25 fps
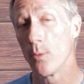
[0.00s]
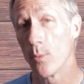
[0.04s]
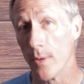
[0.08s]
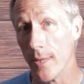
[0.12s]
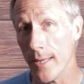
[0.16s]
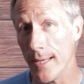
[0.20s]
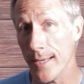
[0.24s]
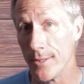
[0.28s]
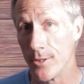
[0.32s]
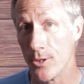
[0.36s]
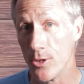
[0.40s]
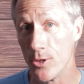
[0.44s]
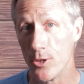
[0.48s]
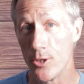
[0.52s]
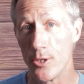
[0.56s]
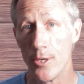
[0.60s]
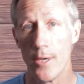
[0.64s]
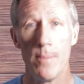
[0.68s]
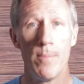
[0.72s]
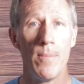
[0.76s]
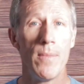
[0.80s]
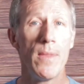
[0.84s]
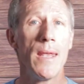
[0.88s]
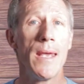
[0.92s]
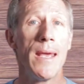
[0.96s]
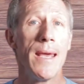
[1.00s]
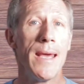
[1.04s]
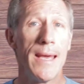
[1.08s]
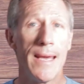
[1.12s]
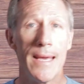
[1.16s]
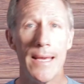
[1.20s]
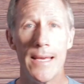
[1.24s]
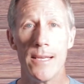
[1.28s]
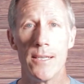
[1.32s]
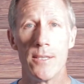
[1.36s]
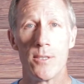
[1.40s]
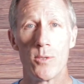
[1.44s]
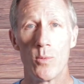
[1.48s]
relationship
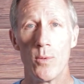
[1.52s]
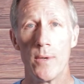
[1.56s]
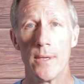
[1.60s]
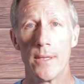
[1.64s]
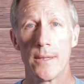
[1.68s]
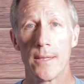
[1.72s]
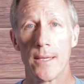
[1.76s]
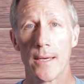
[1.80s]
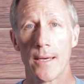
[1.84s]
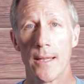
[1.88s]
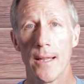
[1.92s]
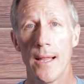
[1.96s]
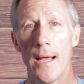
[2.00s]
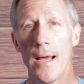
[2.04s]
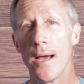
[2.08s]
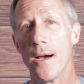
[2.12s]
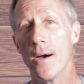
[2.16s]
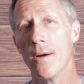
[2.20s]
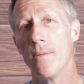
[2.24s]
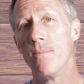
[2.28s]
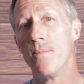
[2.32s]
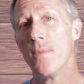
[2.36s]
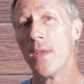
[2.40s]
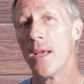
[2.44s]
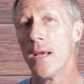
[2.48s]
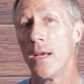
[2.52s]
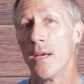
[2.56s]
is with the cloud.